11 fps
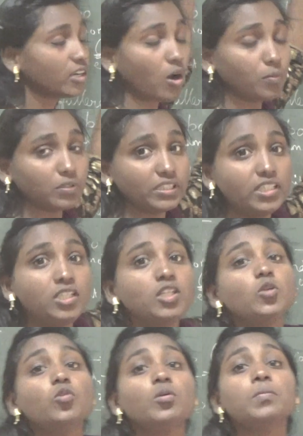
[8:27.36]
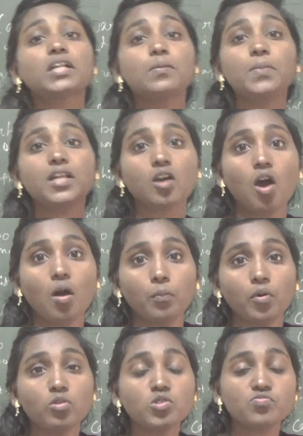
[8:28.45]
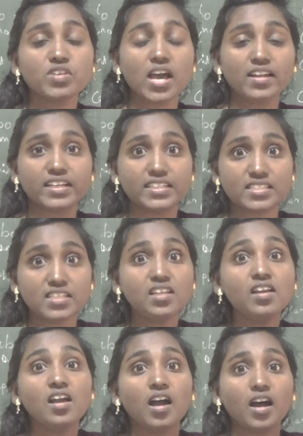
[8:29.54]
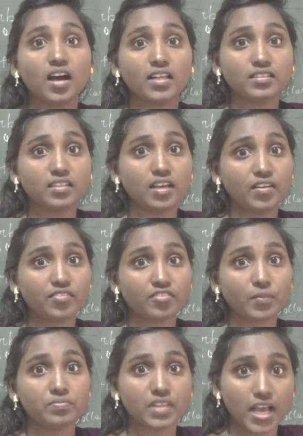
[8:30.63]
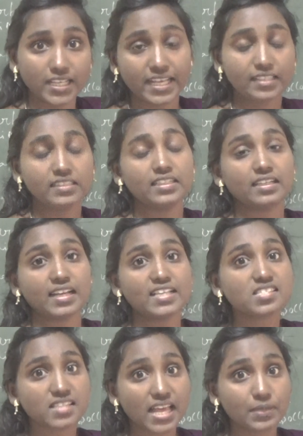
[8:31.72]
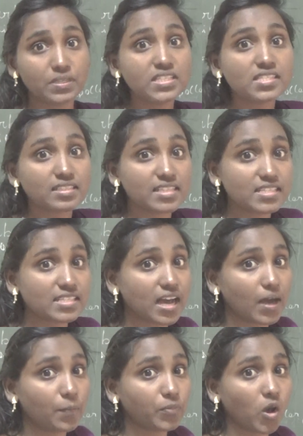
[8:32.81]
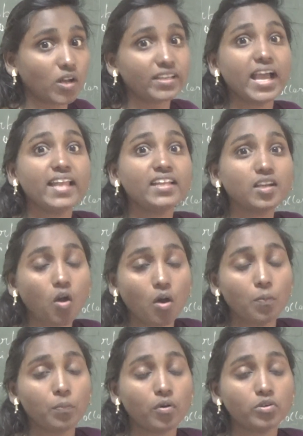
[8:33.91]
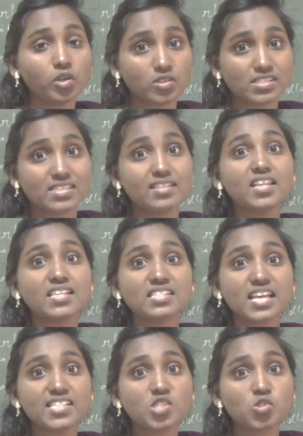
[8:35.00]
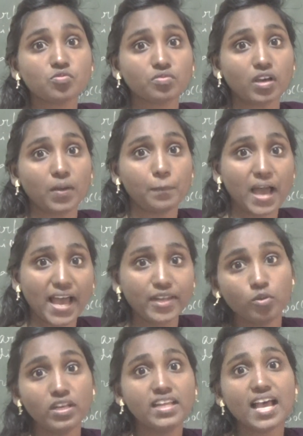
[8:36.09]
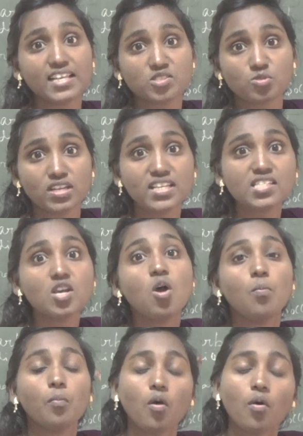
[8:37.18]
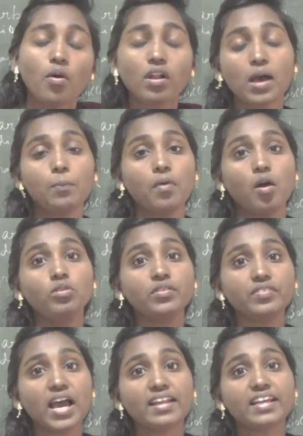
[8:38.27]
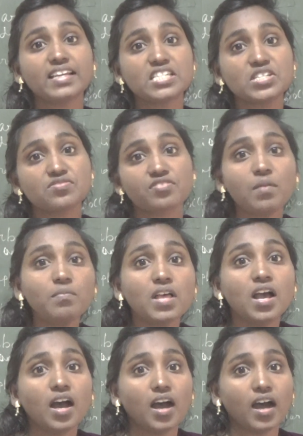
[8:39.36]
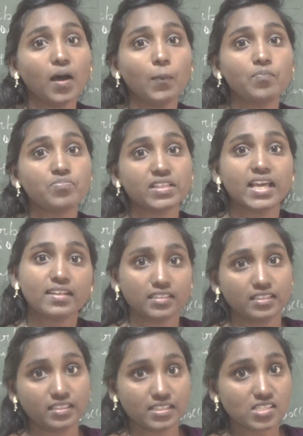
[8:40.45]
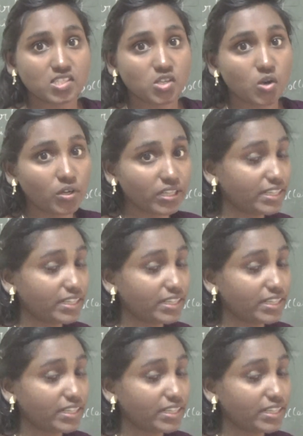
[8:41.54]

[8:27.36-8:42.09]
compound, innumerable compounds we are getting from earth crust. That means this organic compound are synthesized manually, as well as more amount we are getting from earth crust. Okay,